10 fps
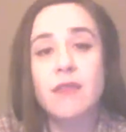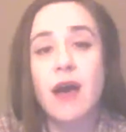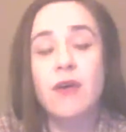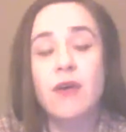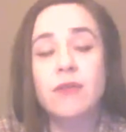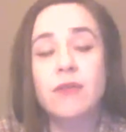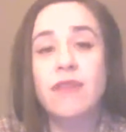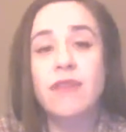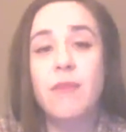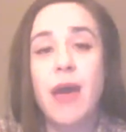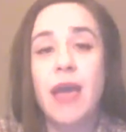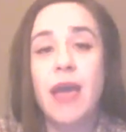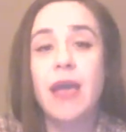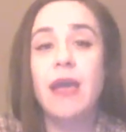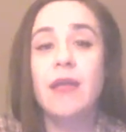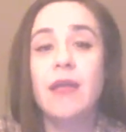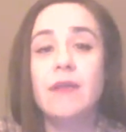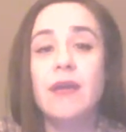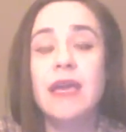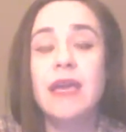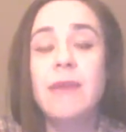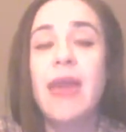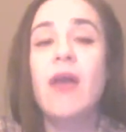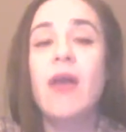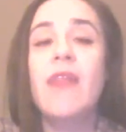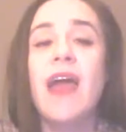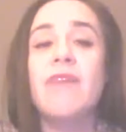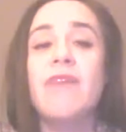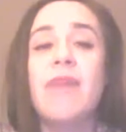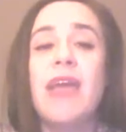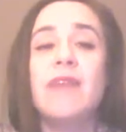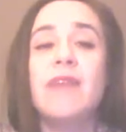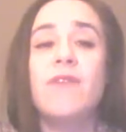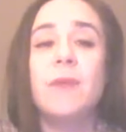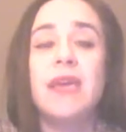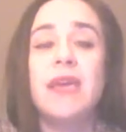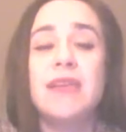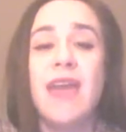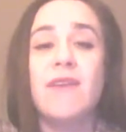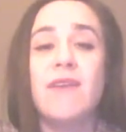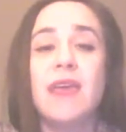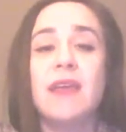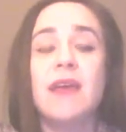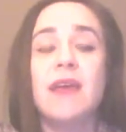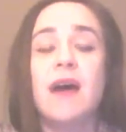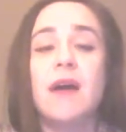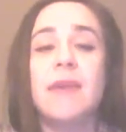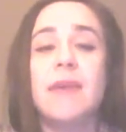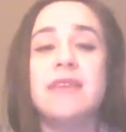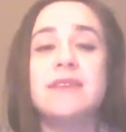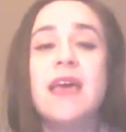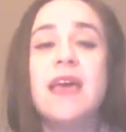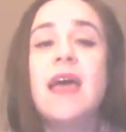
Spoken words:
I'll leave my email that I've made for me and David. It's